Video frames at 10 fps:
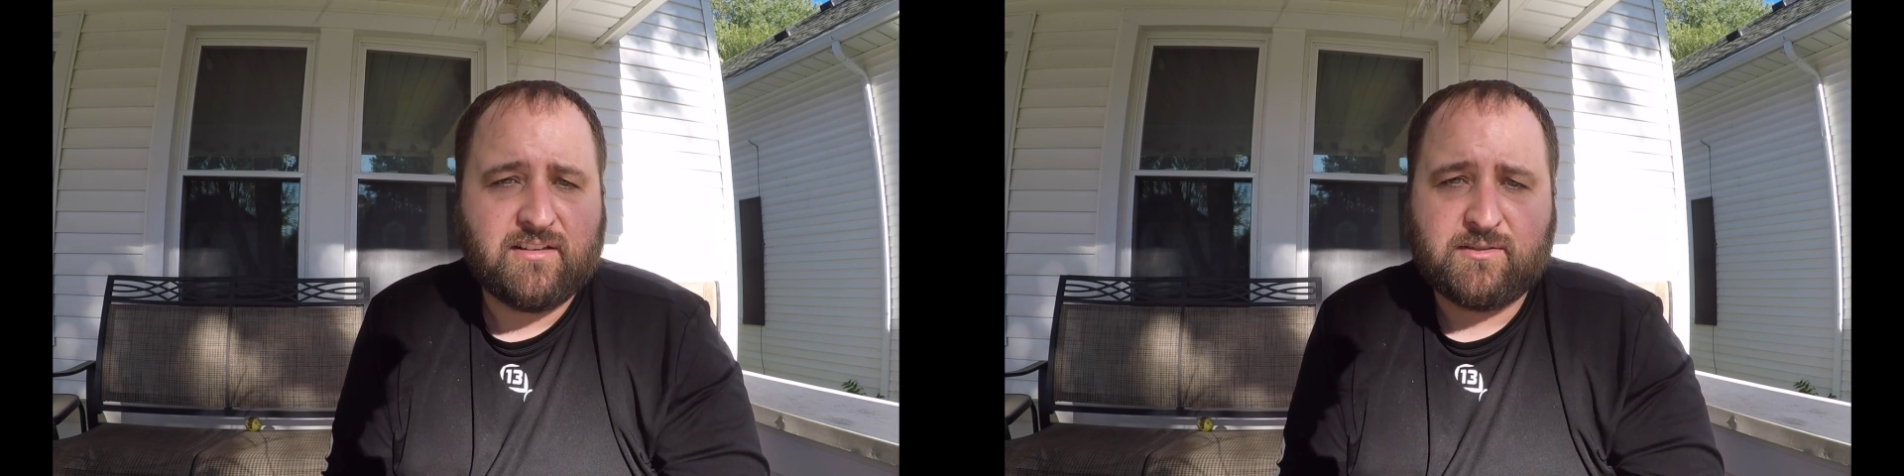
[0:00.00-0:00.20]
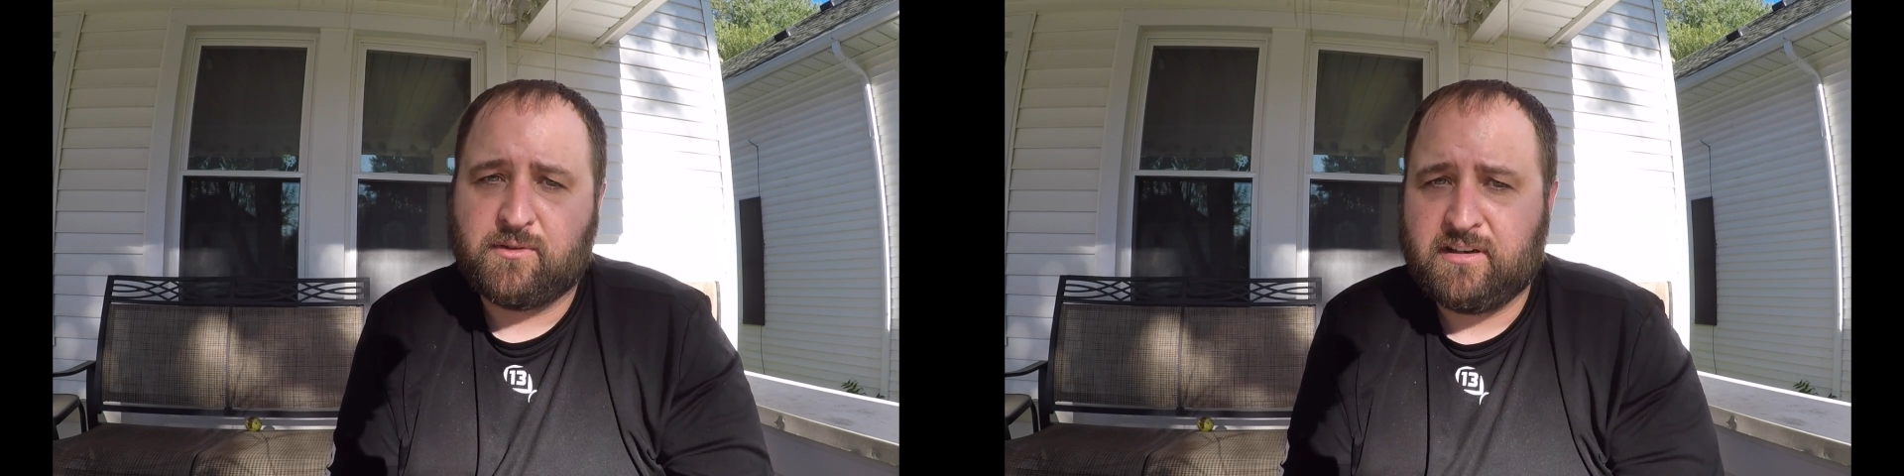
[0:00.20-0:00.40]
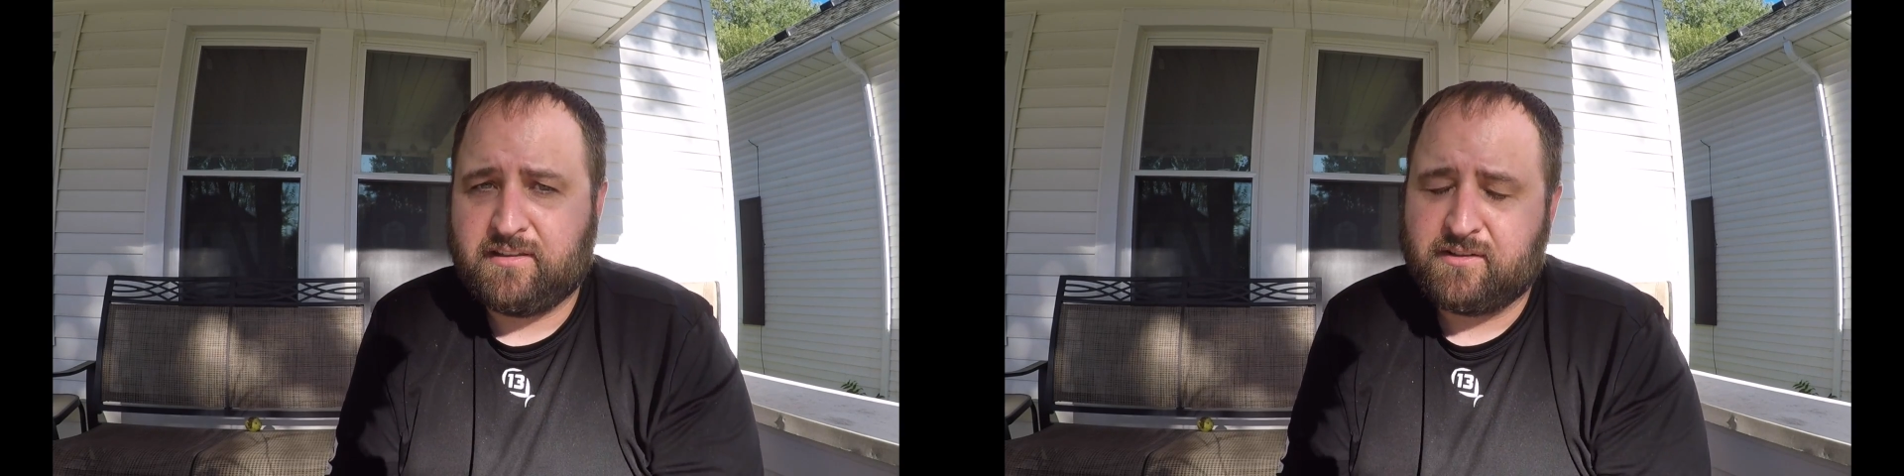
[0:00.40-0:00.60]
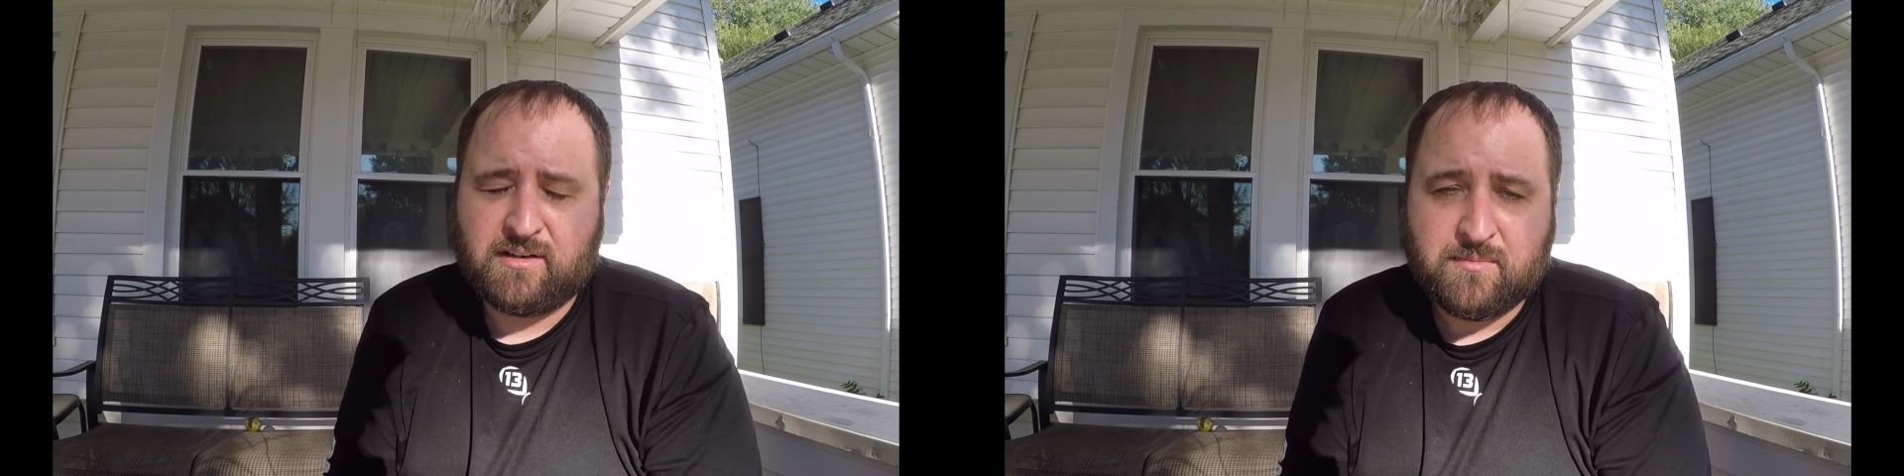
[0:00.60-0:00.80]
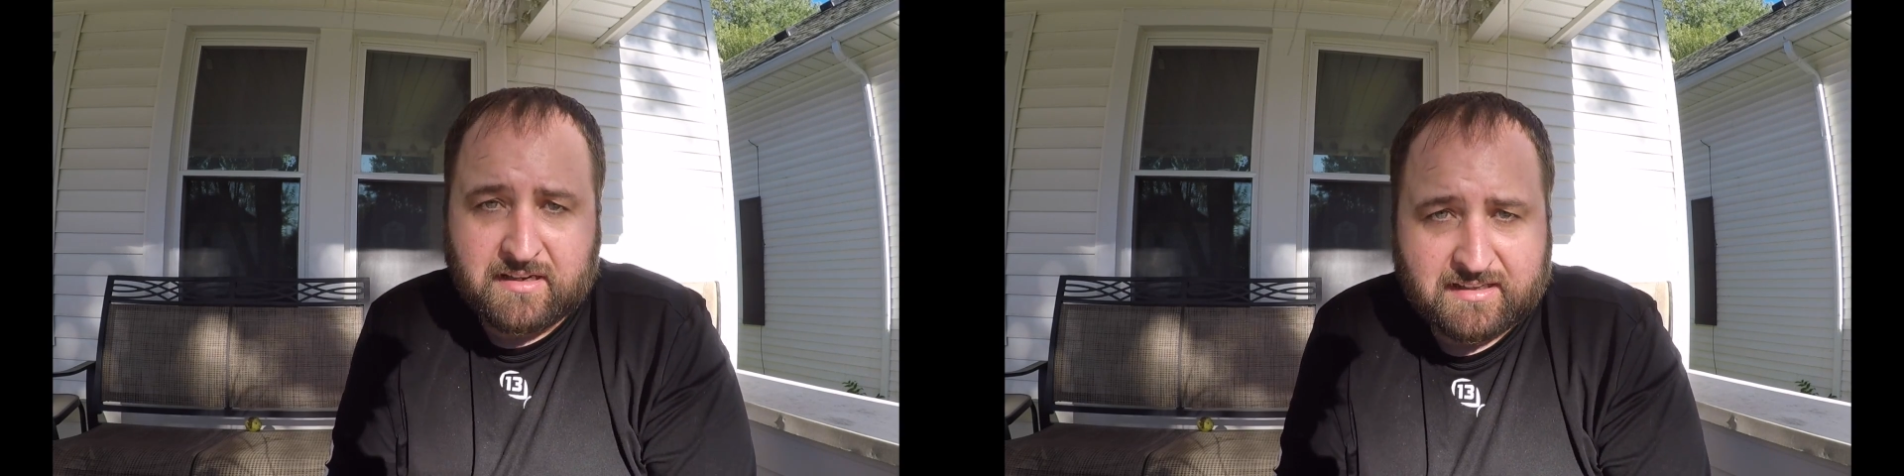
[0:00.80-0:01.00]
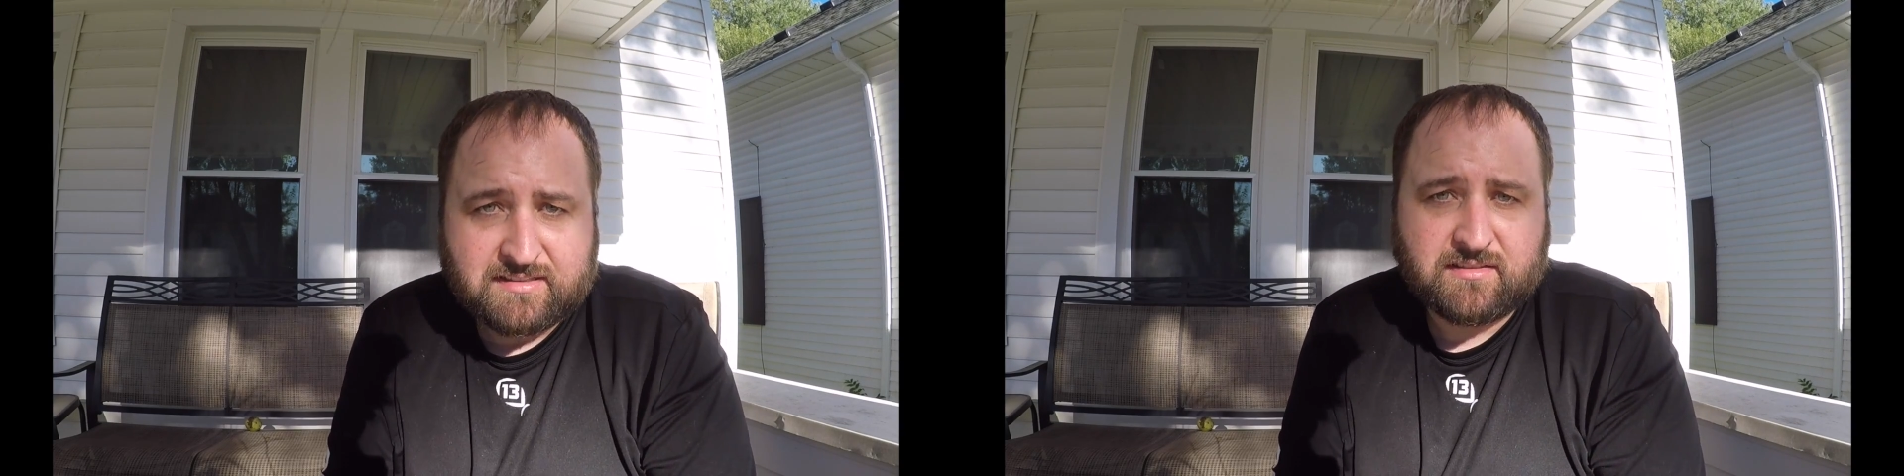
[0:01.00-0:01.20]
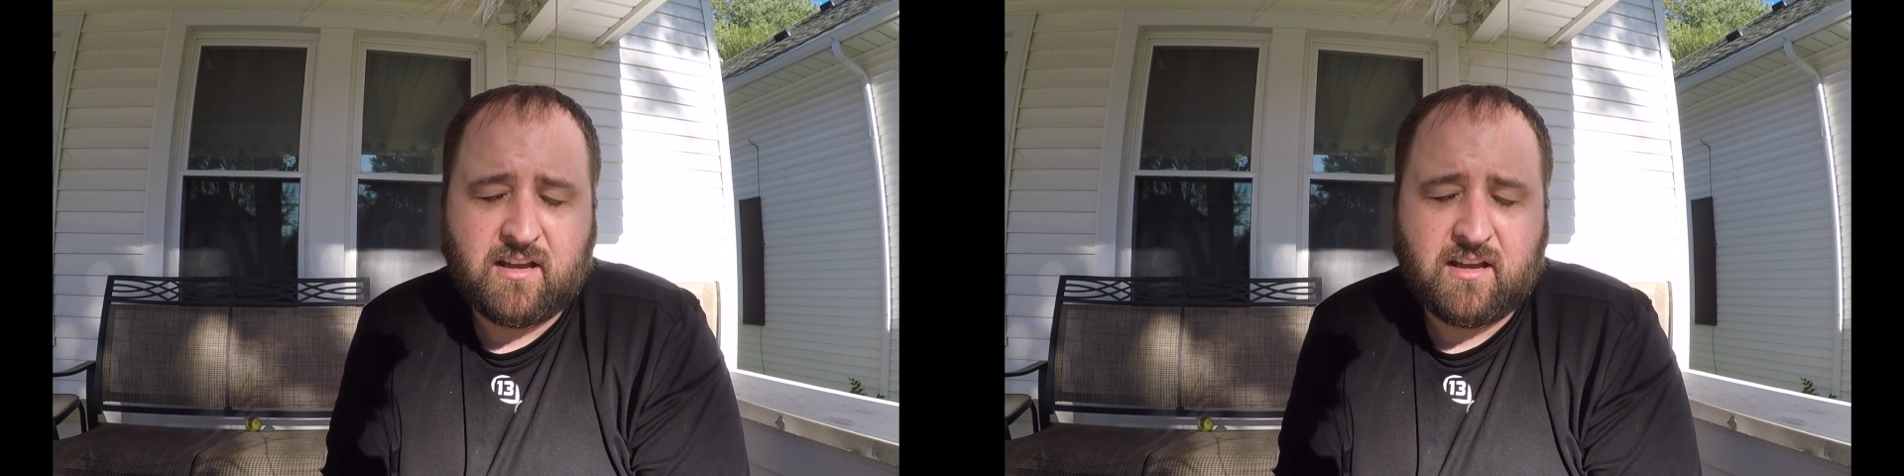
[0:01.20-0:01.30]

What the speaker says: 20-30 minutes,